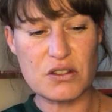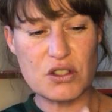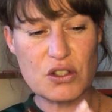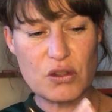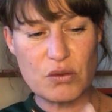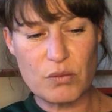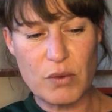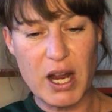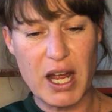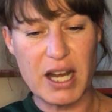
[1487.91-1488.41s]

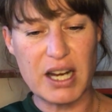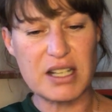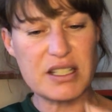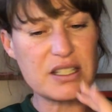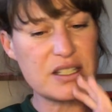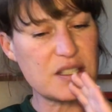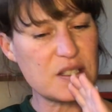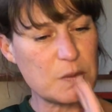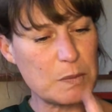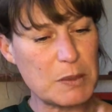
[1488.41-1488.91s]
direct
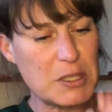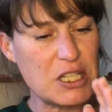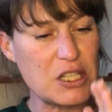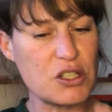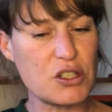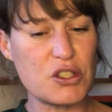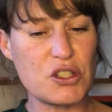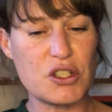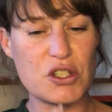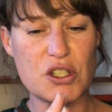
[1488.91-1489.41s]

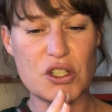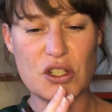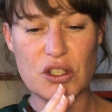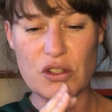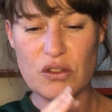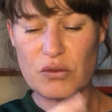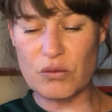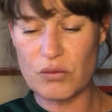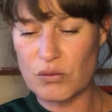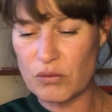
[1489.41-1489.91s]
speech,
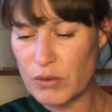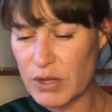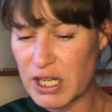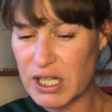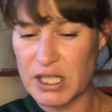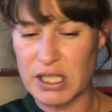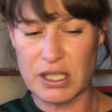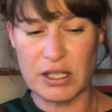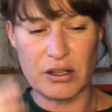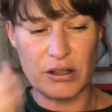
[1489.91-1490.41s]

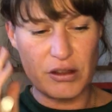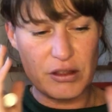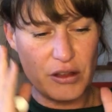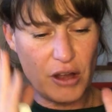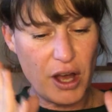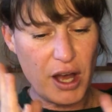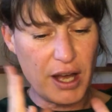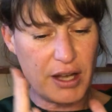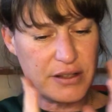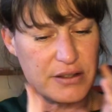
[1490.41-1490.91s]
written
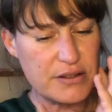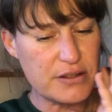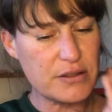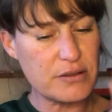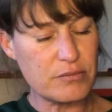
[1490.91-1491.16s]
thoughts,